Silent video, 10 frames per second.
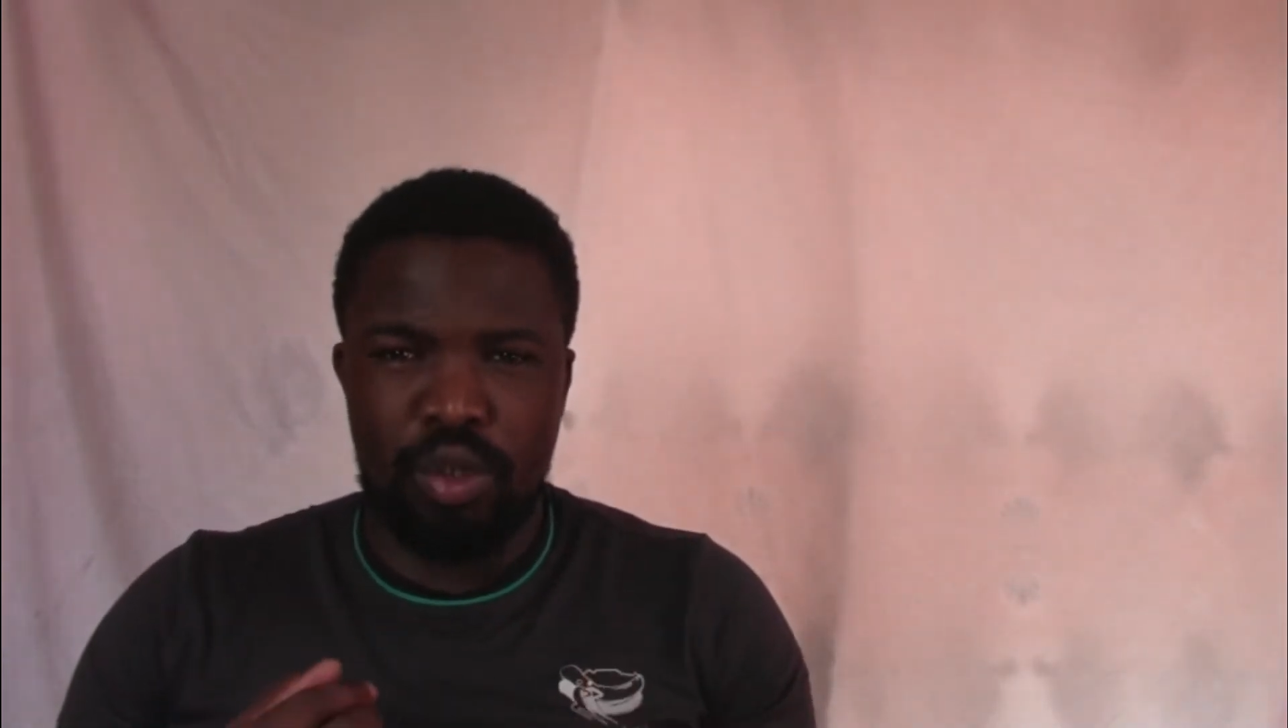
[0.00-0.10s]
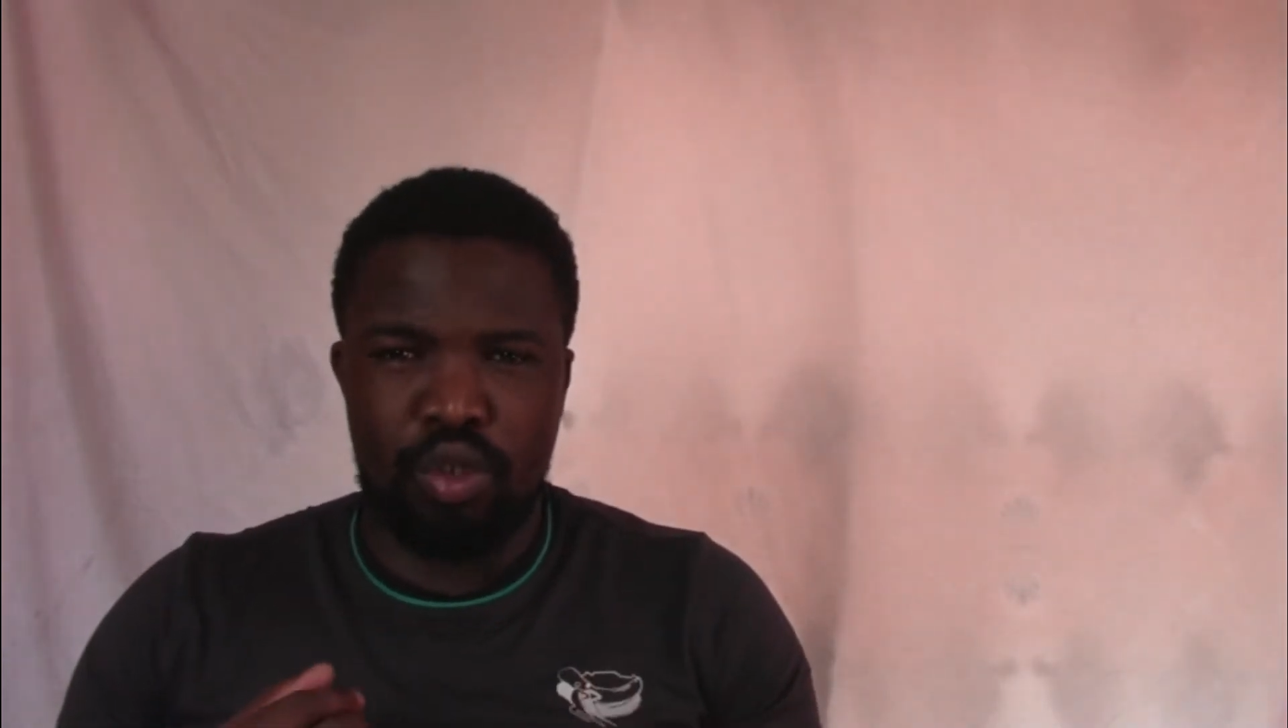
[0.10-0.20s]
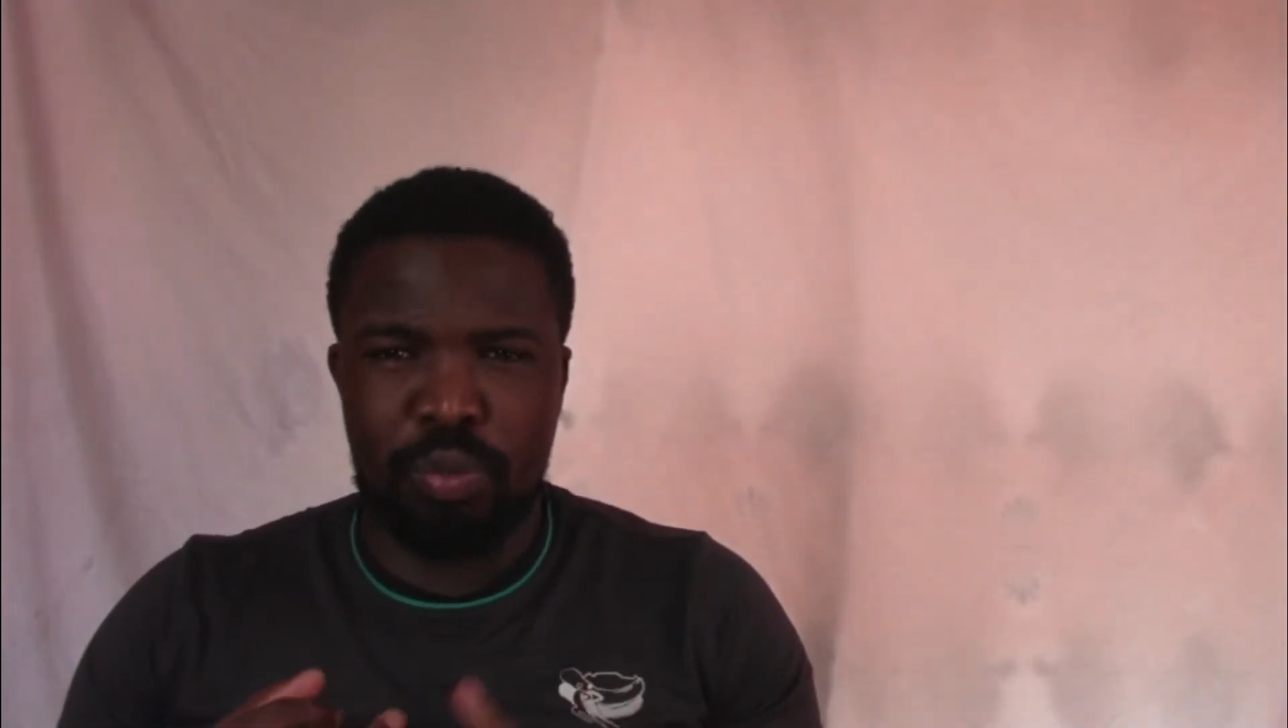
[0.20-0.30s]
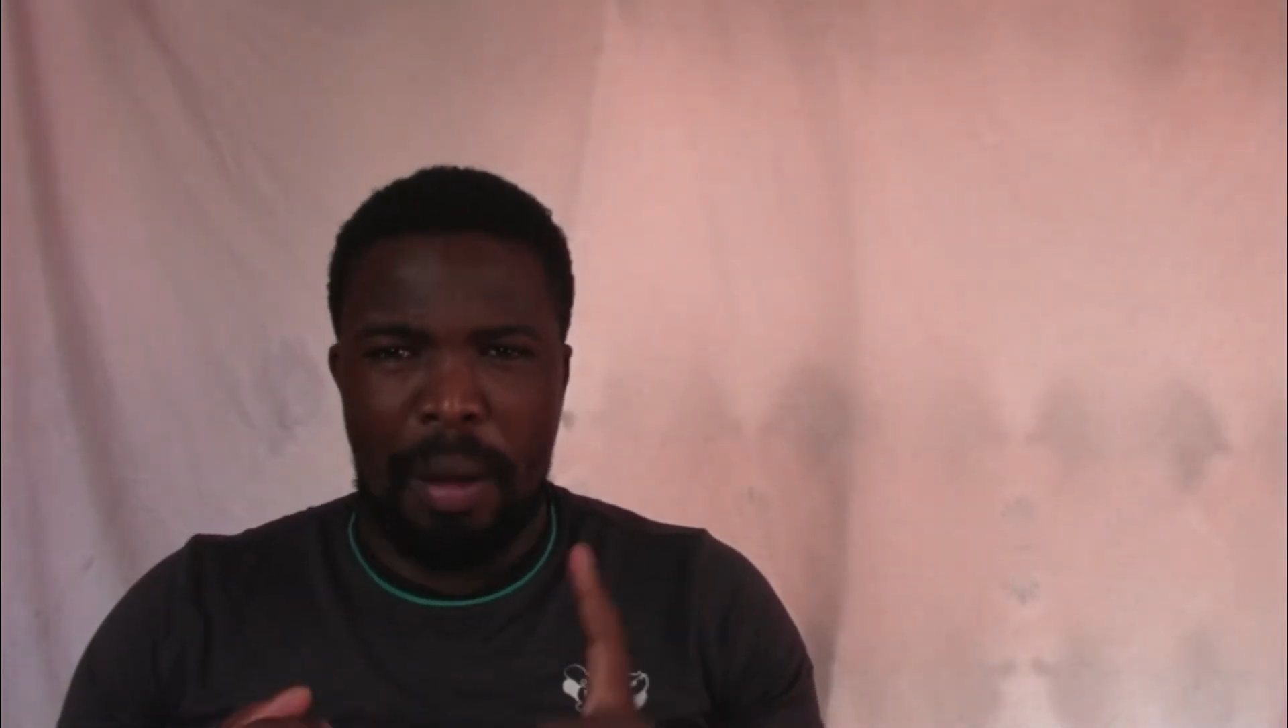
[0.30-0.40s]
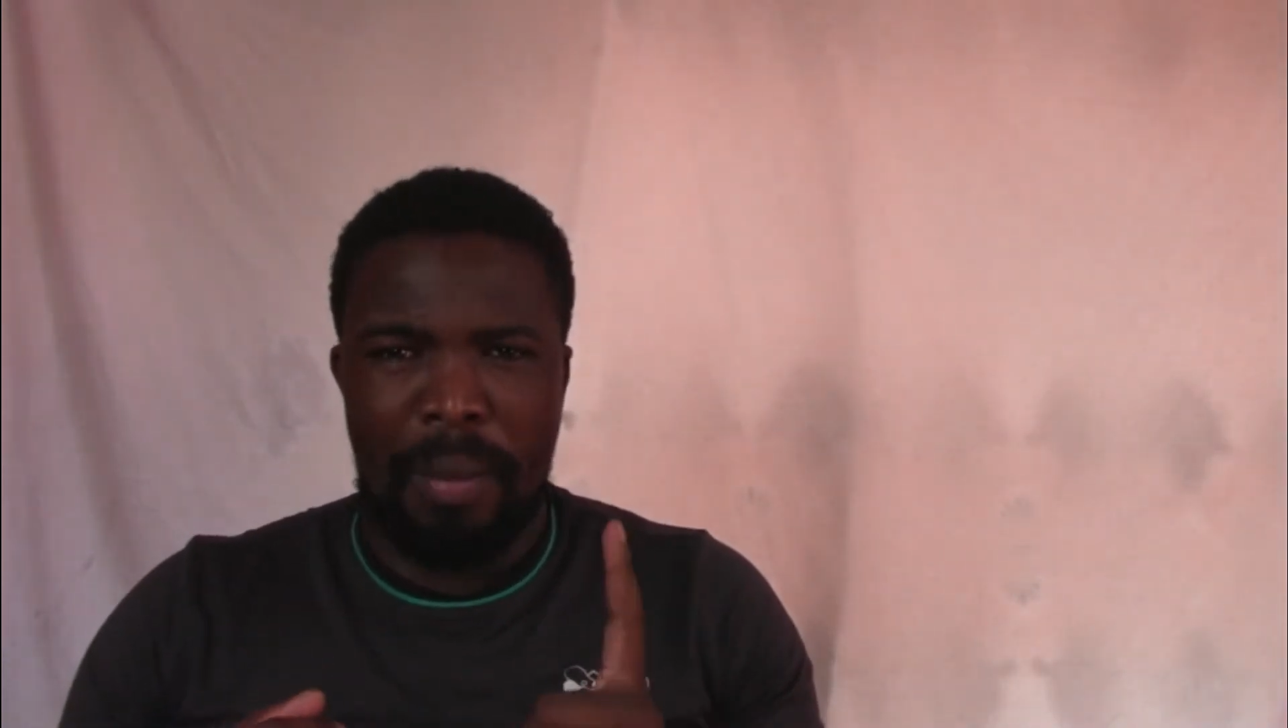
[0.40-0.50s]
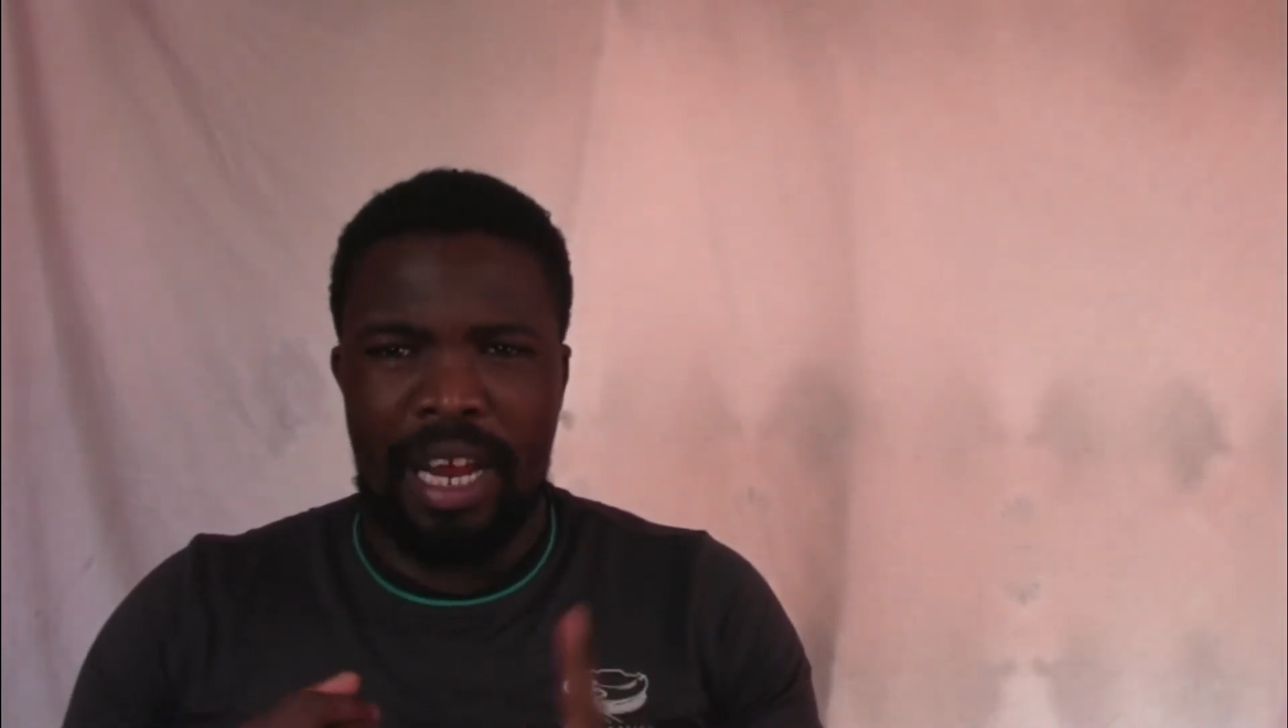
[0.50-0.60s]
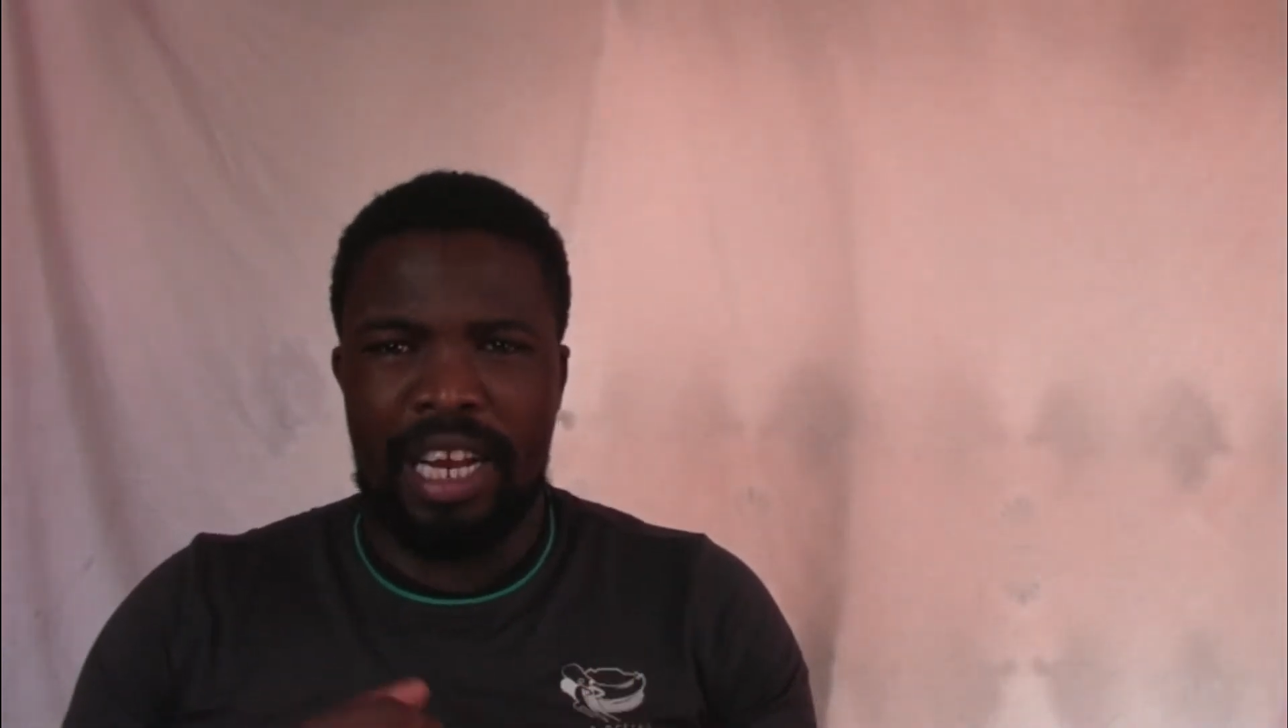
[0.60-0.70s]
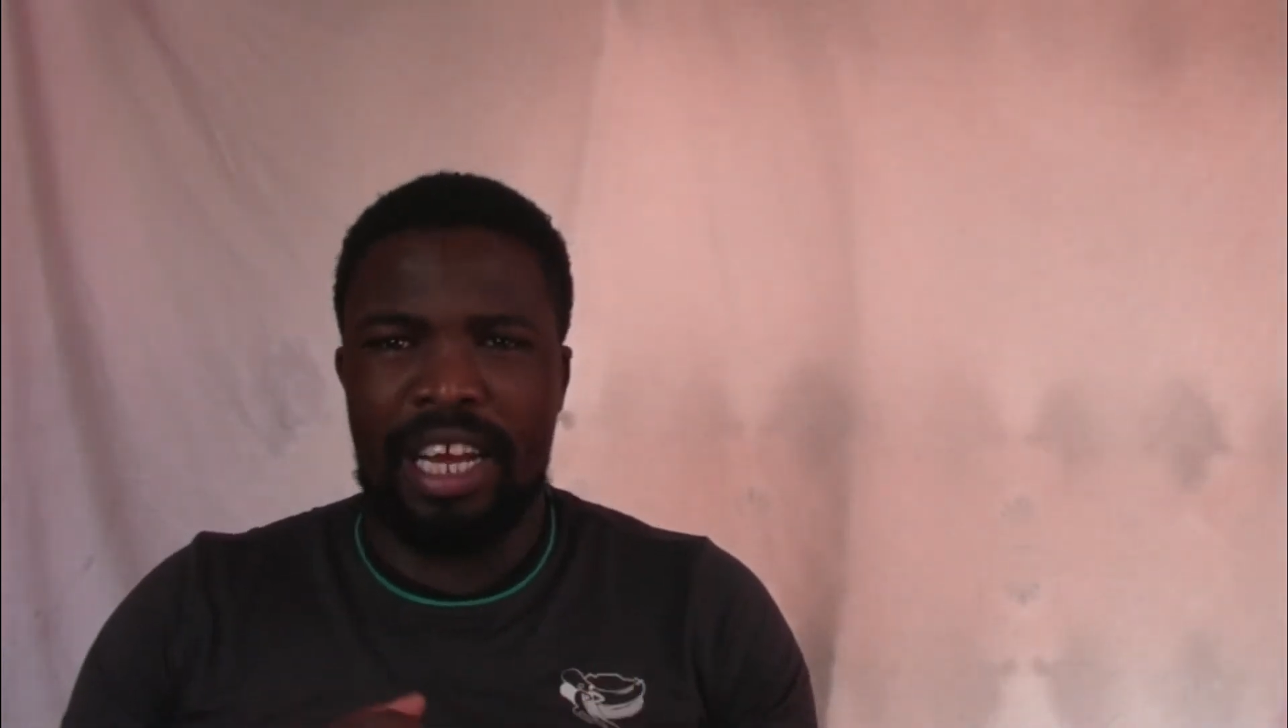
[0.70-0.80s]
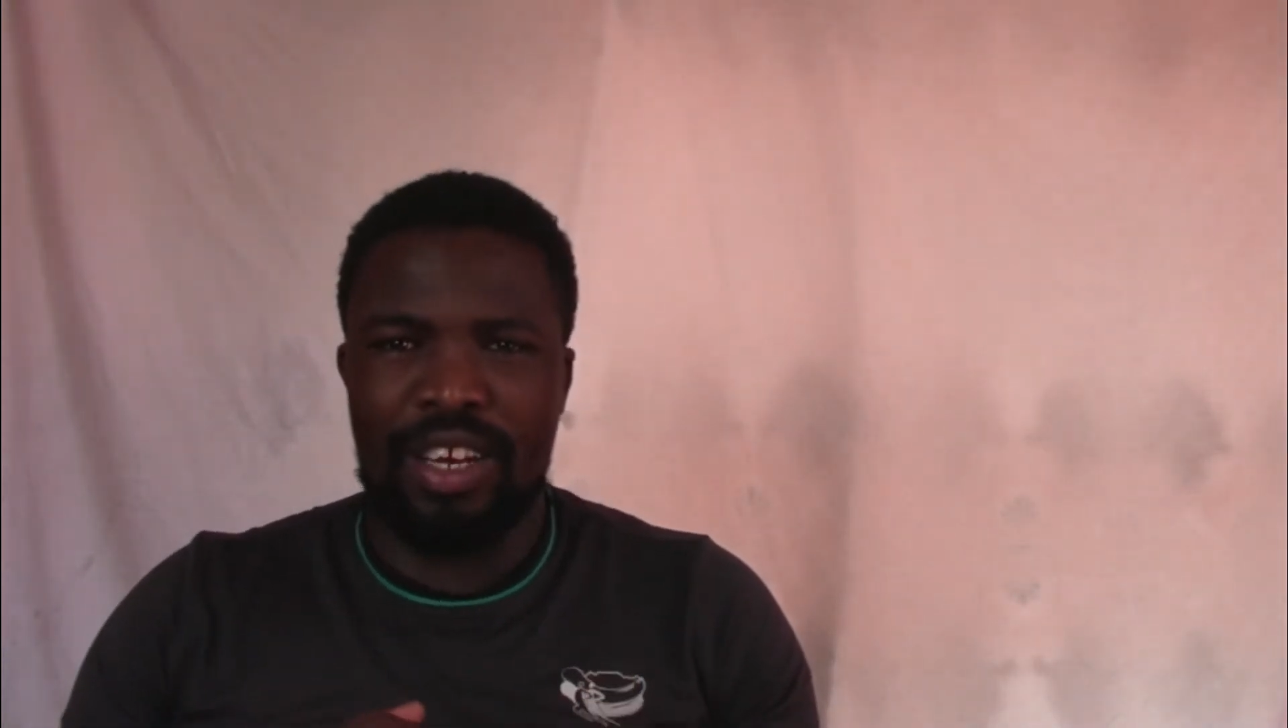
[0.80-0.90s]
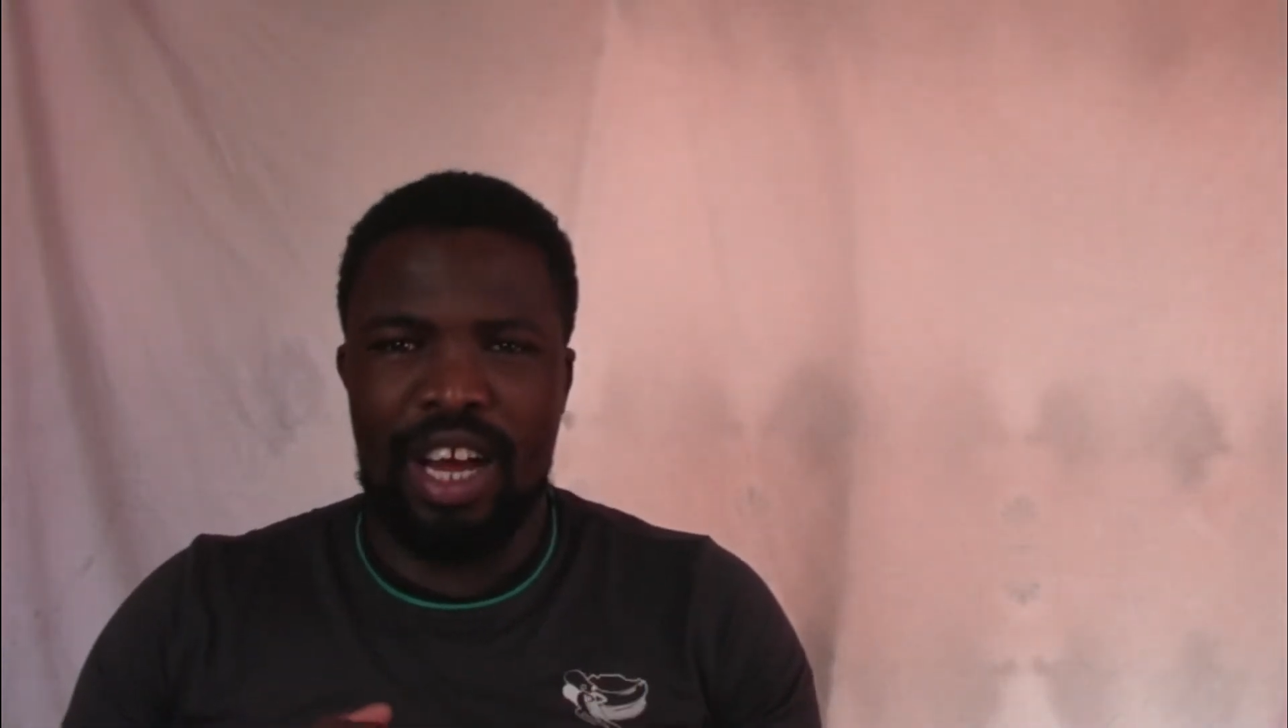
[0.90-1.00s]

Uspamandla and